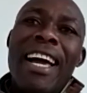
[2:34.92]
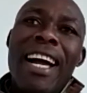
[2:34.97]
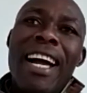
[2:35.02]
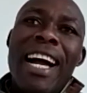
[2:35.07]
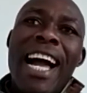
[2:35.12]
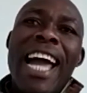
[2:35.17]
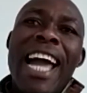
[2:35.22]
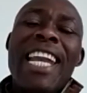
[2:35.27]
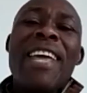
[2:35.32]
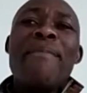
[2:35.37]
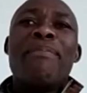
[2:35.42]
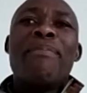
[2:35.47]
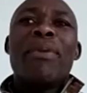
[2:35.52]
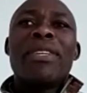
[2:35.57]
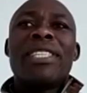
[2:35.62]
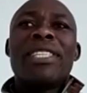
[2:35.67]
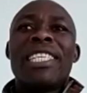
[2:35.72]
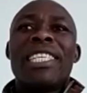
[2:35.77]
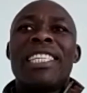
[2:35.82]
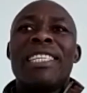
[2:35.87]
I didn't
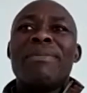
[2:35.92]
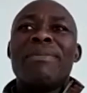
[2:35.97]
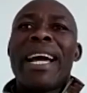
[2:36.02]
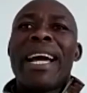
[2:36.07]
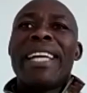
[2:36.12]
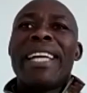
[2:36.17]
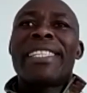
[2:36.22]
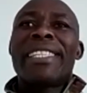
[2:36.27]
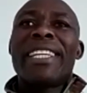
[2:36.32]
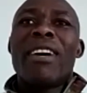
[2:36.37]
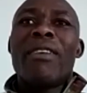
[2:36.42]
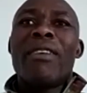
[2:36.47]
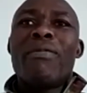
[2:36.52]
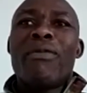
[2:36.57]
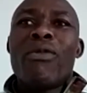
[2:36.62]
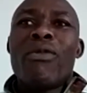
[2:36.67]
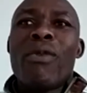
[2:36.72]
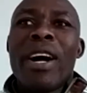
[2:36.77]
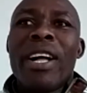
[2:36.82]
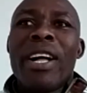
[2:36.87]
position myself
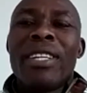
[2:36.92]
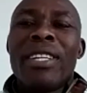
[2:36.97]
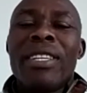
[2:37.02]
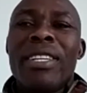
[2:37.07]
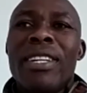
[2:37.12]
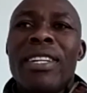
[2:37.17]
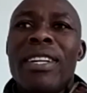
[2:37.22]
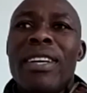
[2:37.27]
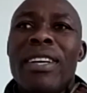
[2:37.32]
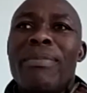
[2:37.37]
well